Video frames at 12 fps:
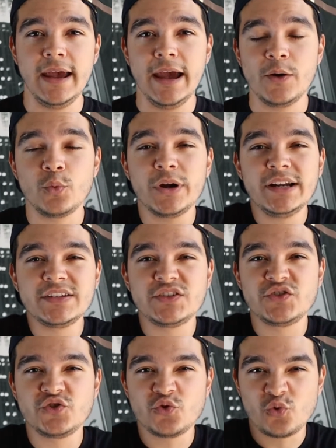and we're going to
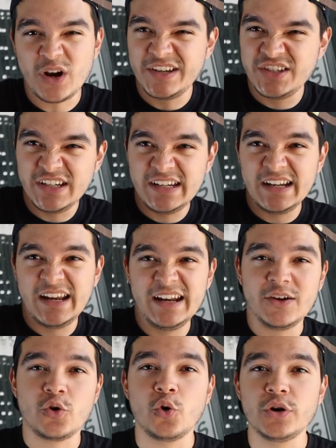stretch it in
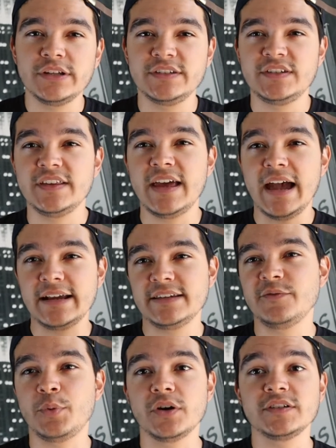accordance to the
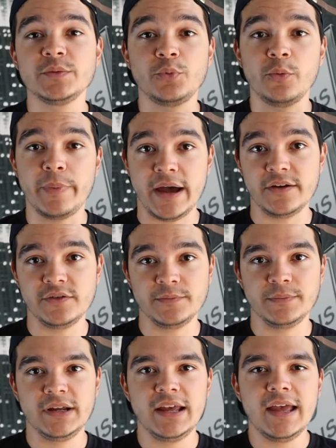active participle pattern.
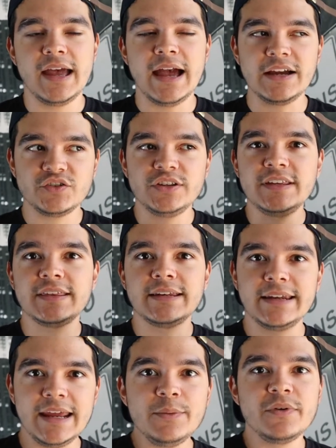Actually, the
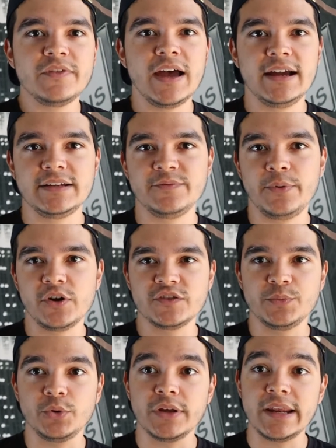name of the active
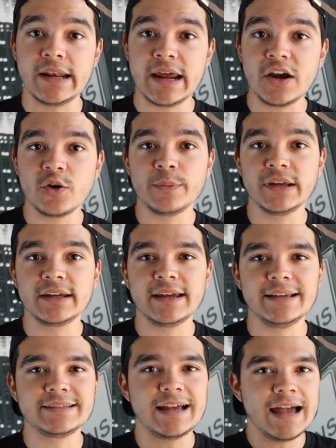participle in Arabic
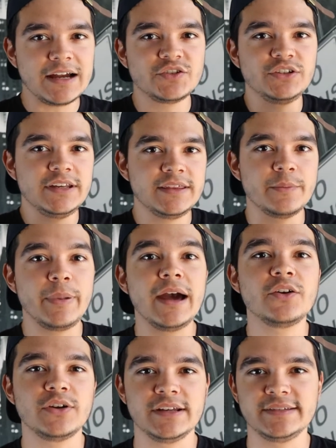is actually the
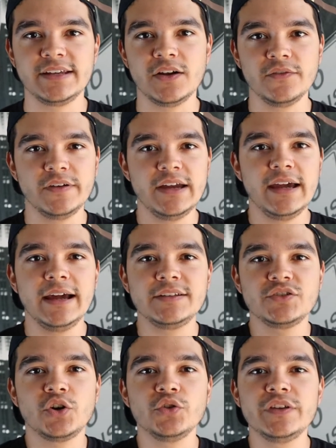pattern itself. It's
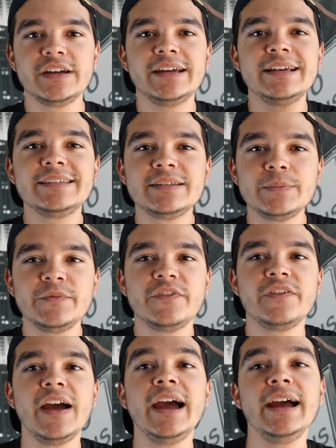called the ism
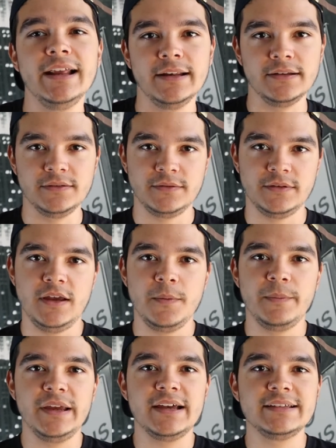fa'al,
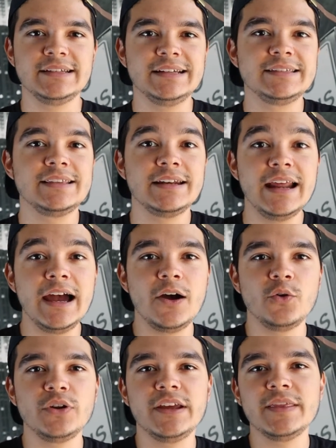because it's the
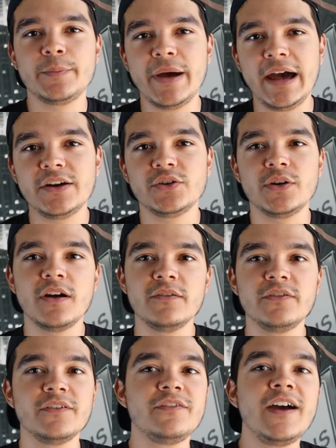noun in the pattern
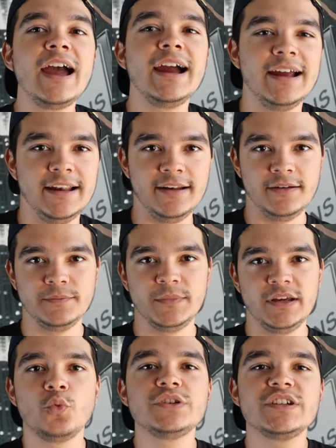of fa'al,
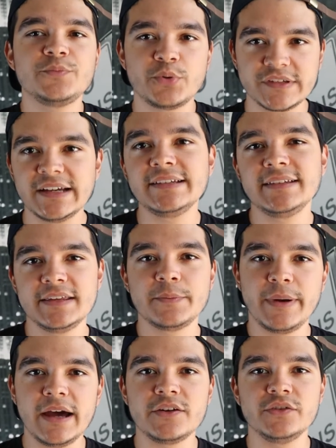which is precisely the
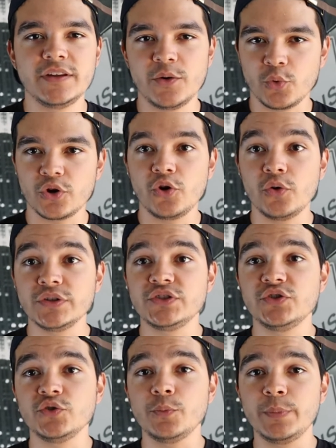pattern that we're going
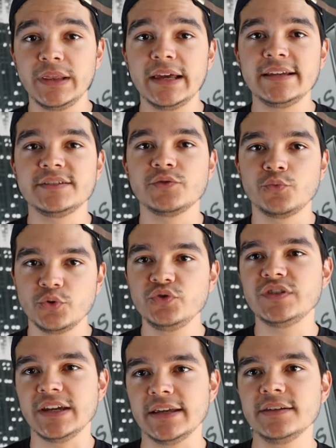to place
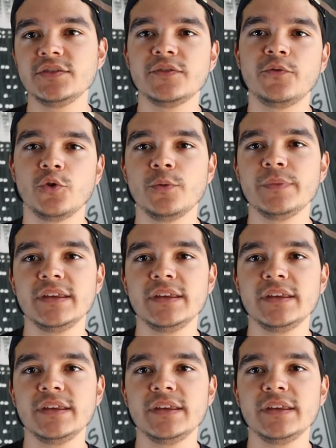roots in to form